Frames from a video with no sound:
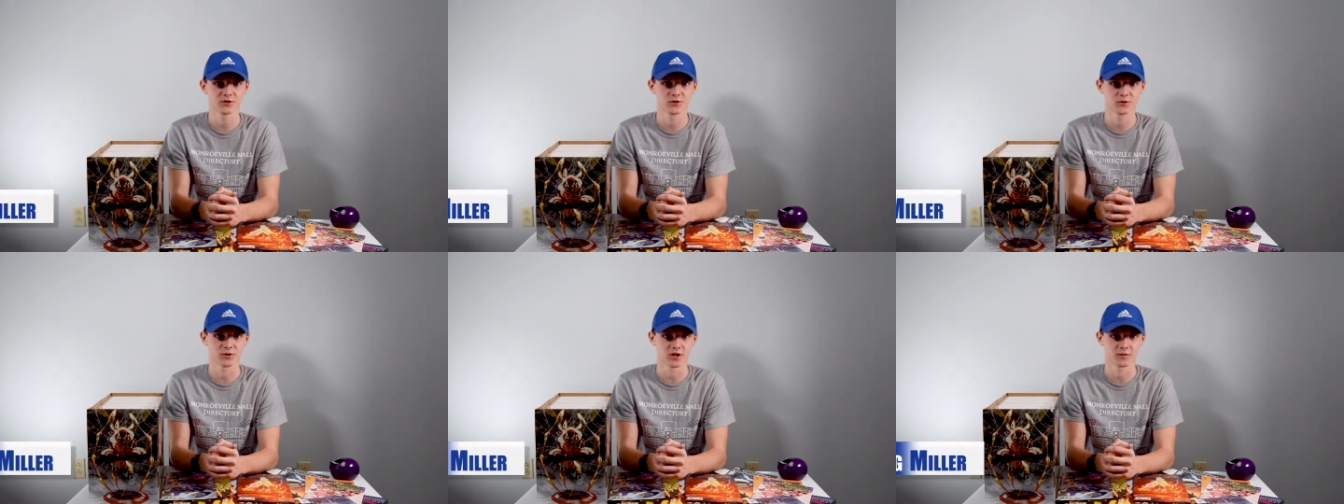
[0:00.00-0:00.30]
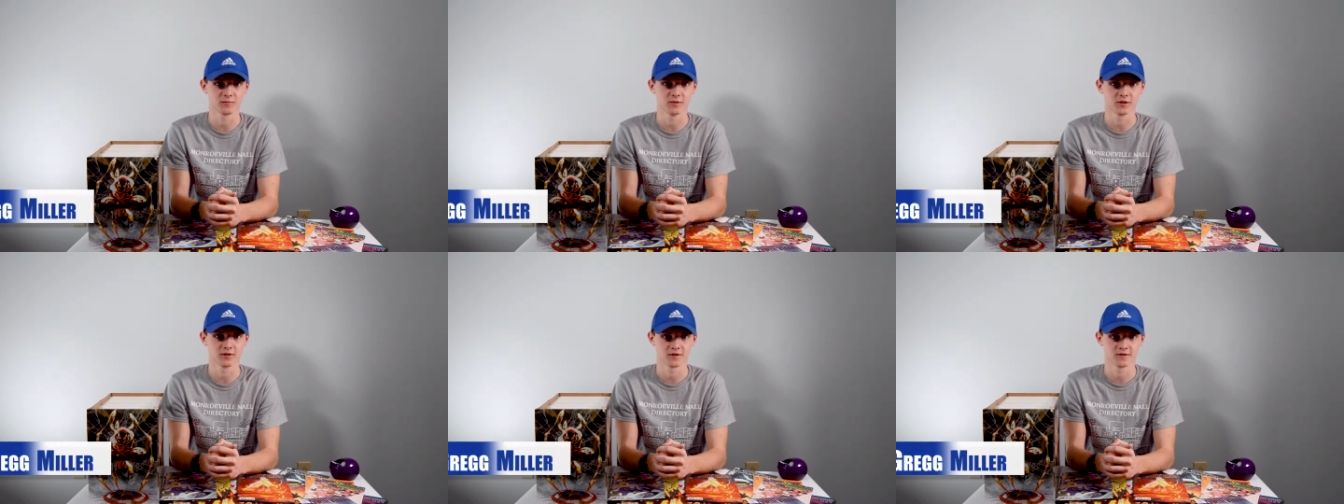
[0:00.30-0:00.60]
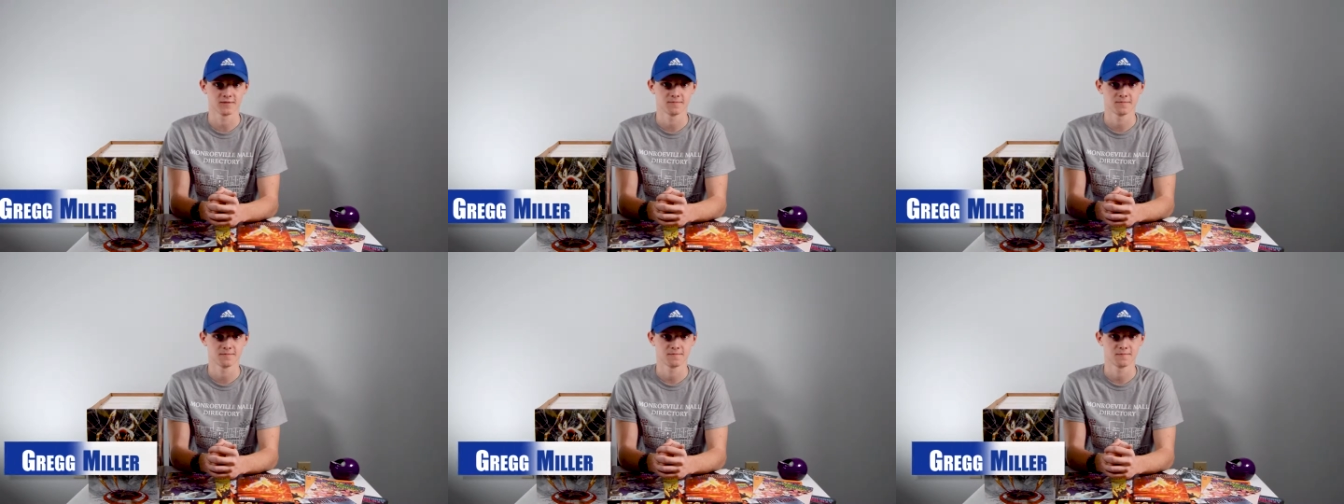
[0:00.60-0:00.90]
Greg Miller,
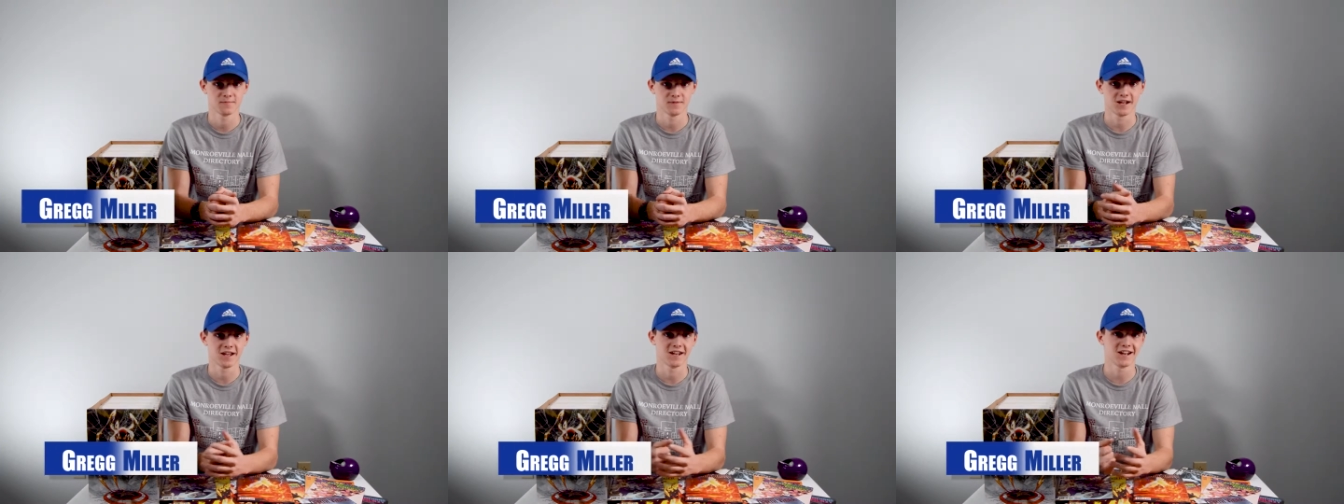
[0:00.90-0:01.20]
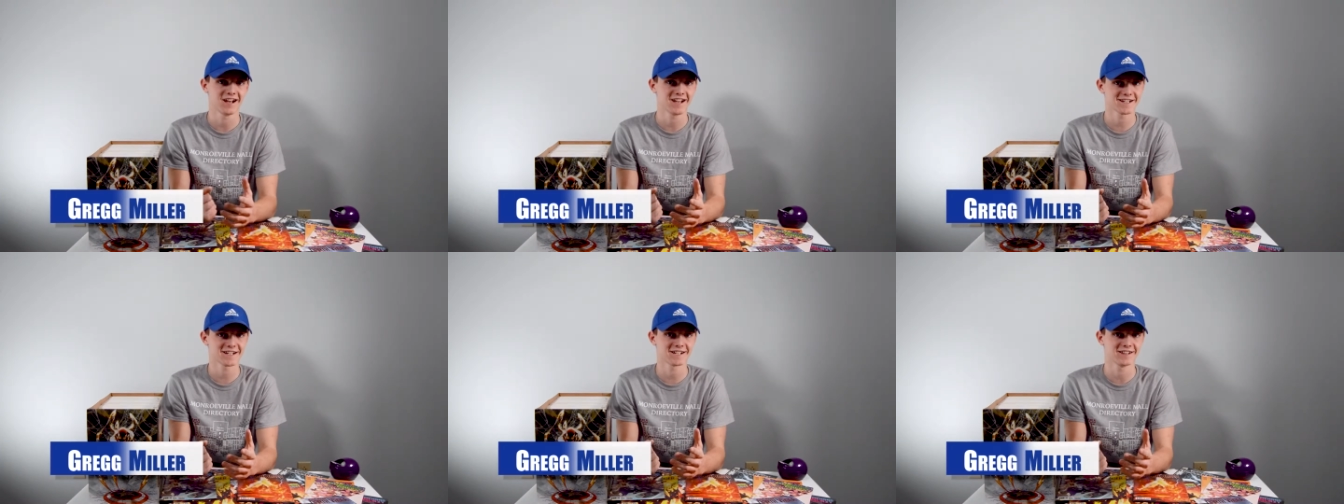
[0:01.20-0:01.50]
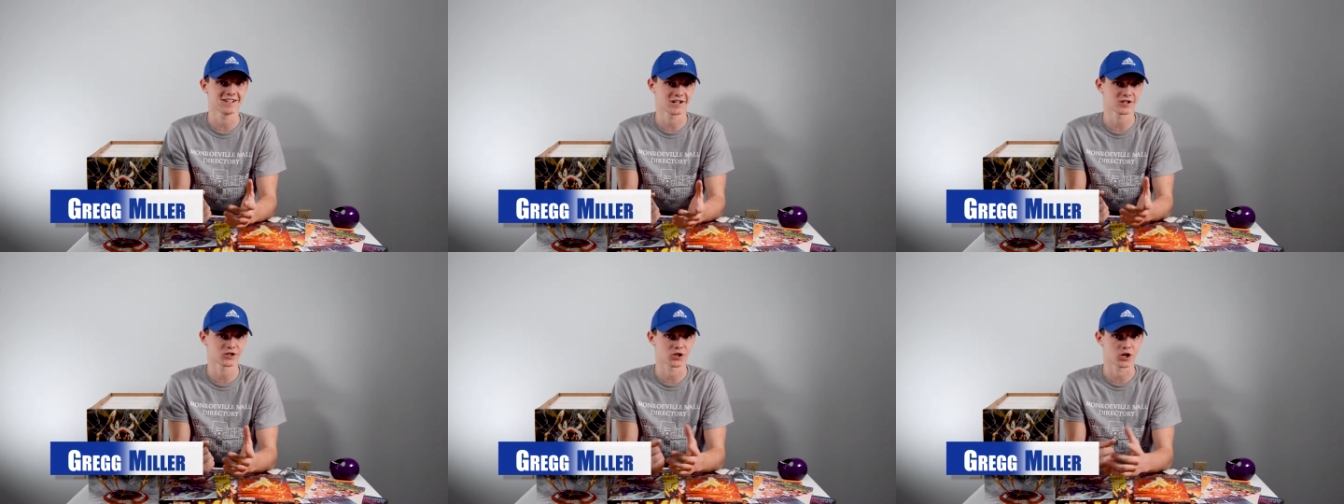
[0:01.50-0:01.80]
and I
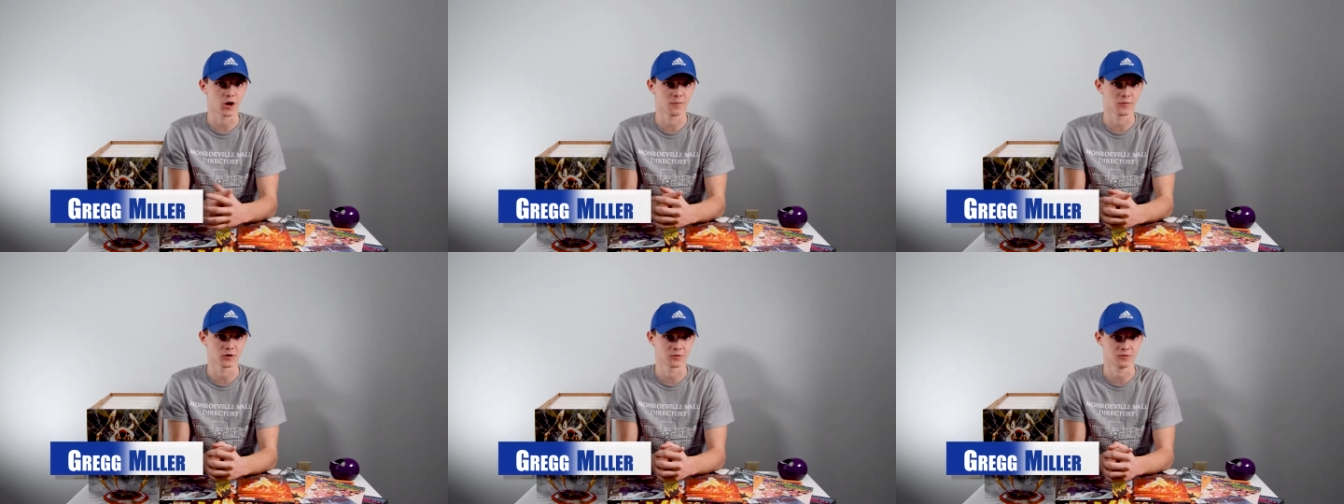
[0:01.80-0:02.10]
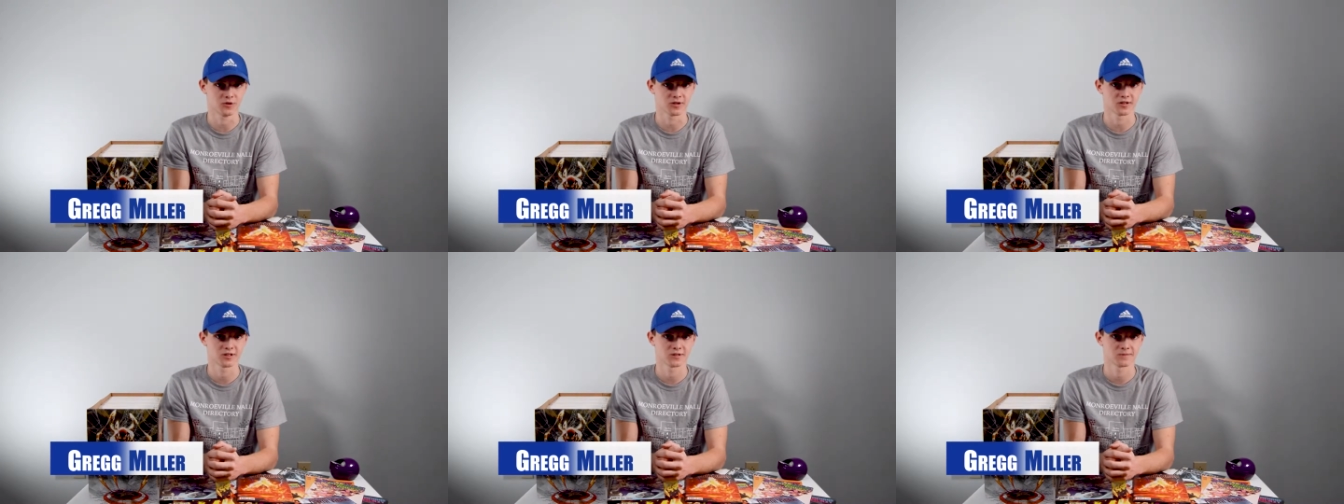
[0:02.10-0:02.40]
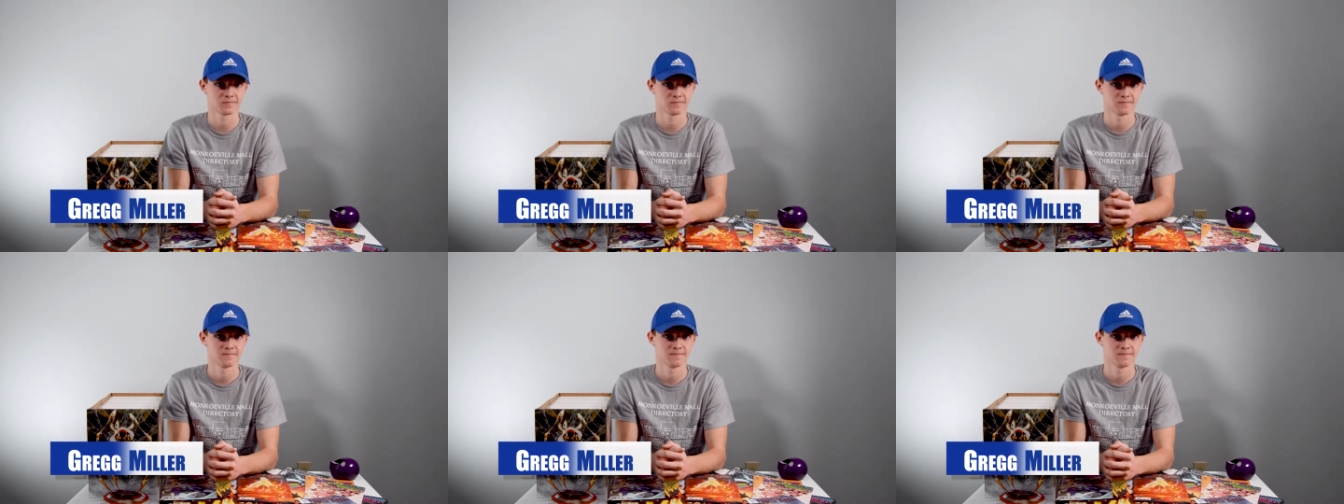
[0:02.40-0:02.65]
collect comic books.